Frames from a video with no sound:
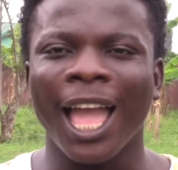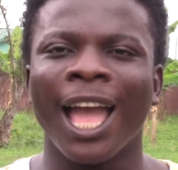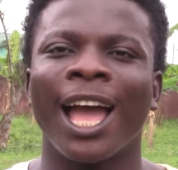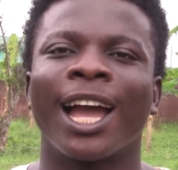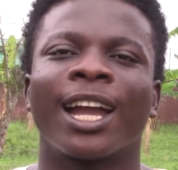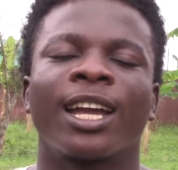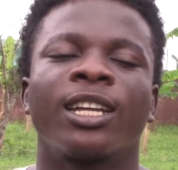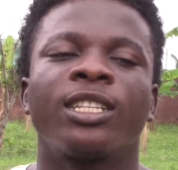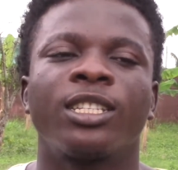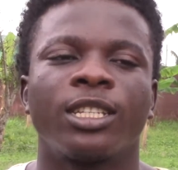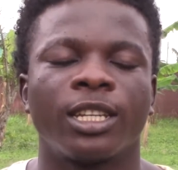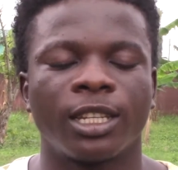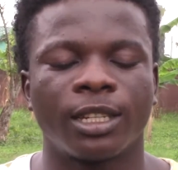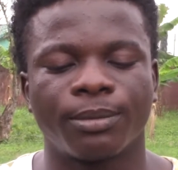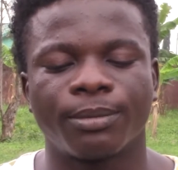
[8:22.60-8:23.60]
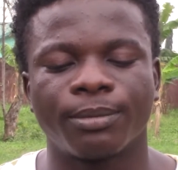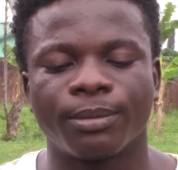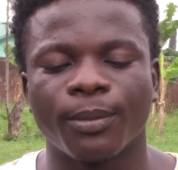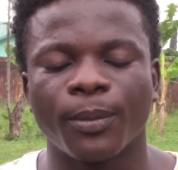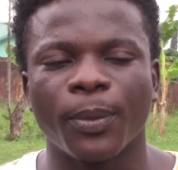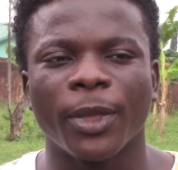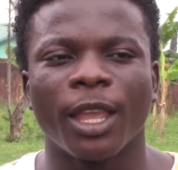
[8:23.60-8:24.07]
Accra, and
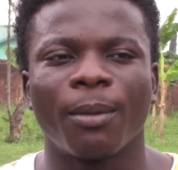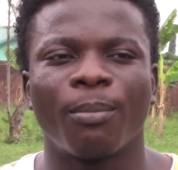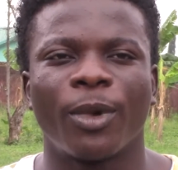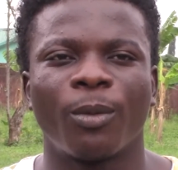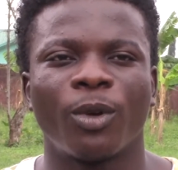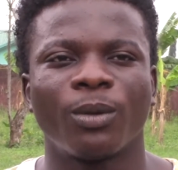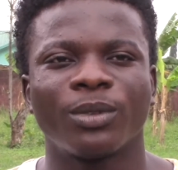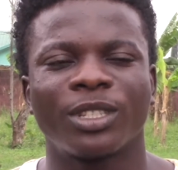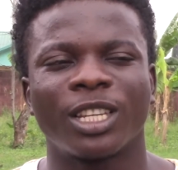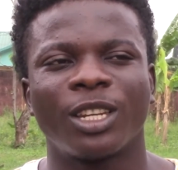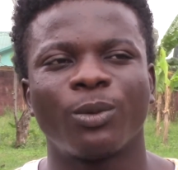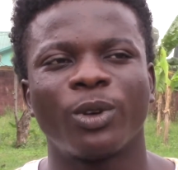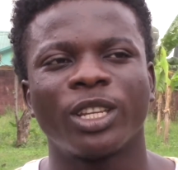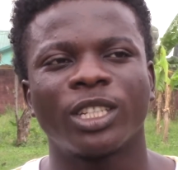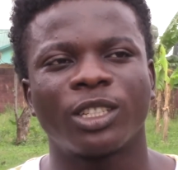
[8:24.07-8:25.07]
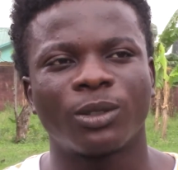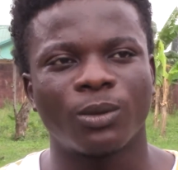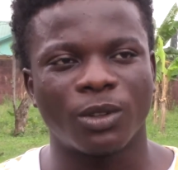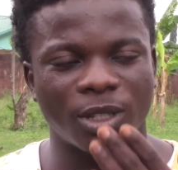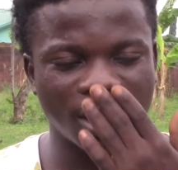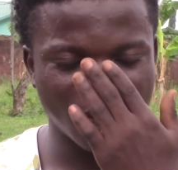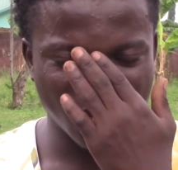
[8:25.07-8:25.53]
my mom said when she
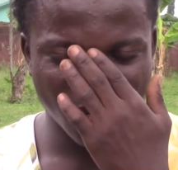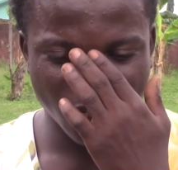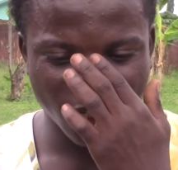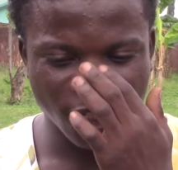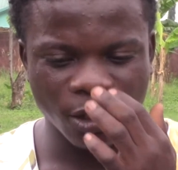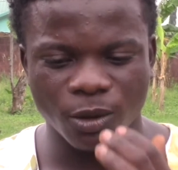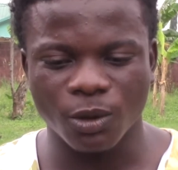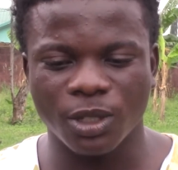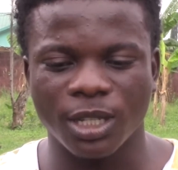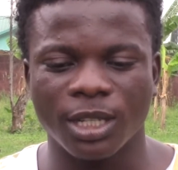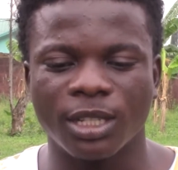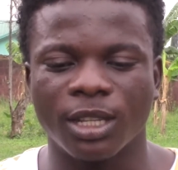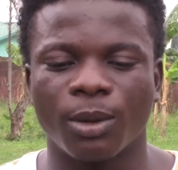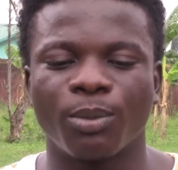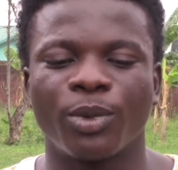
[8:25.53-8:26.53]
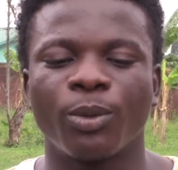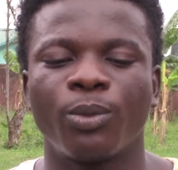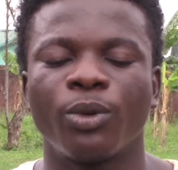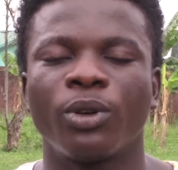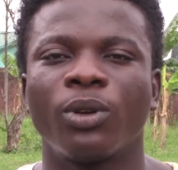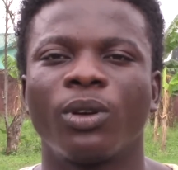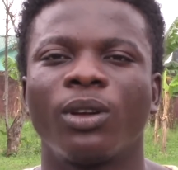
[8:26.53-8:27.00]
was there, she noticed some
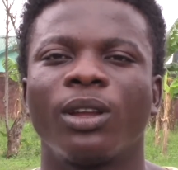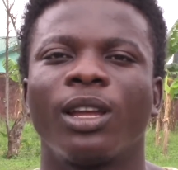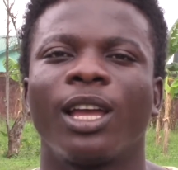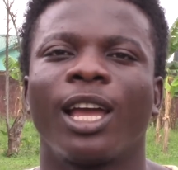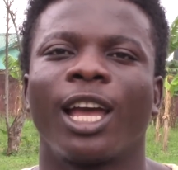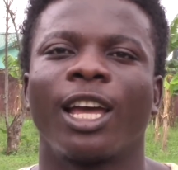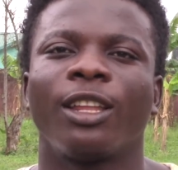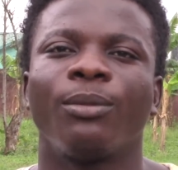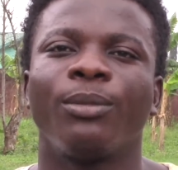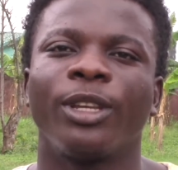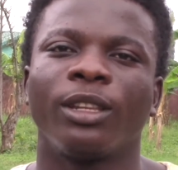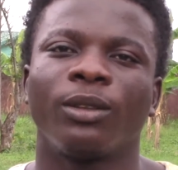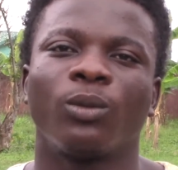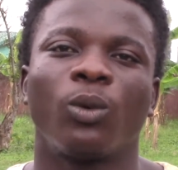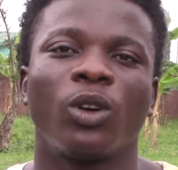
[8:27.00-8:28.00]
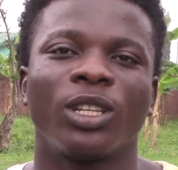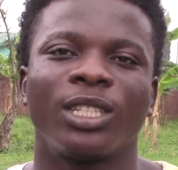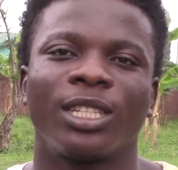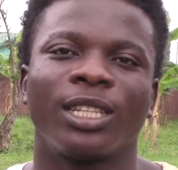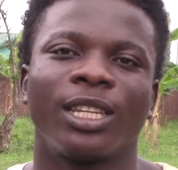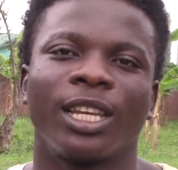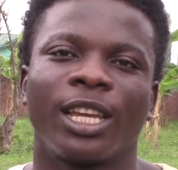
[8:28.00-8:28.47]
people had been
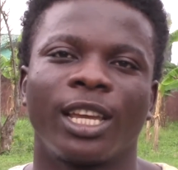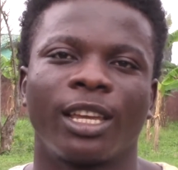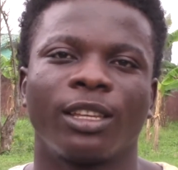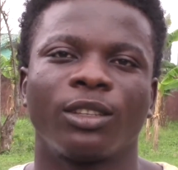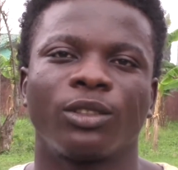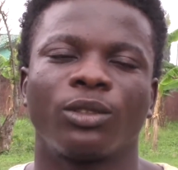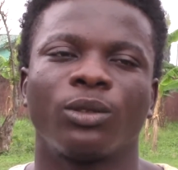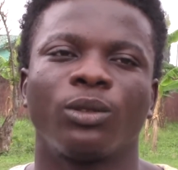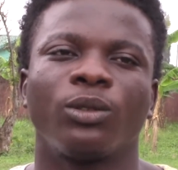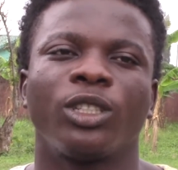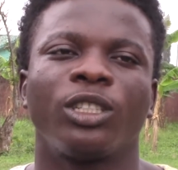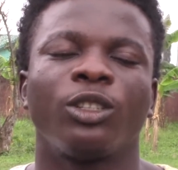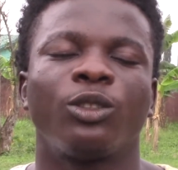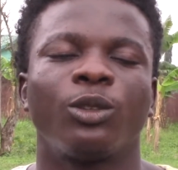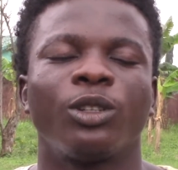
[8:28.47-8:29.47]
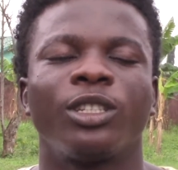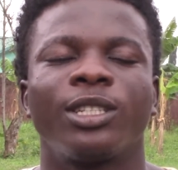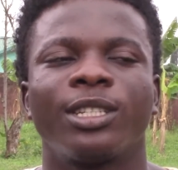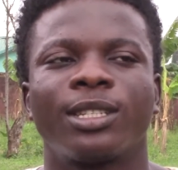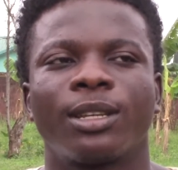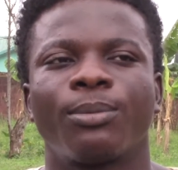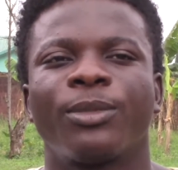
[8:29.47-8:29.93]
watching her, so she told
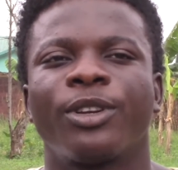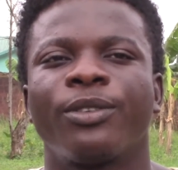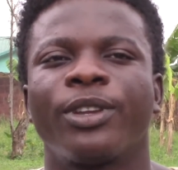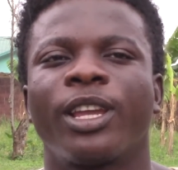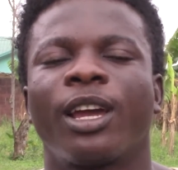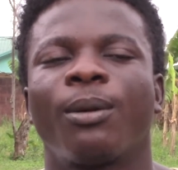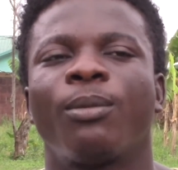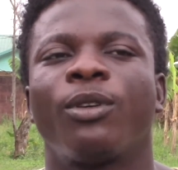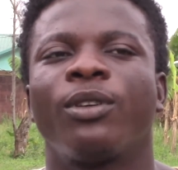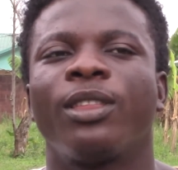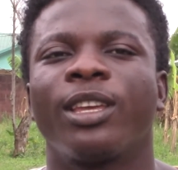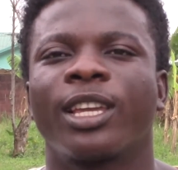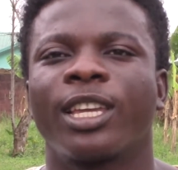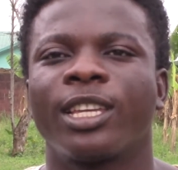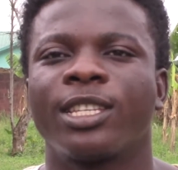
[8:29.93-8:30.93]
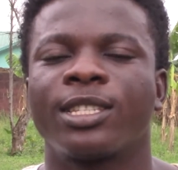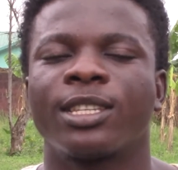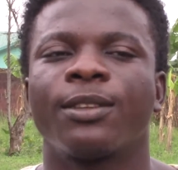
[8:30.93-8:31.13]
Sister Mary about the case.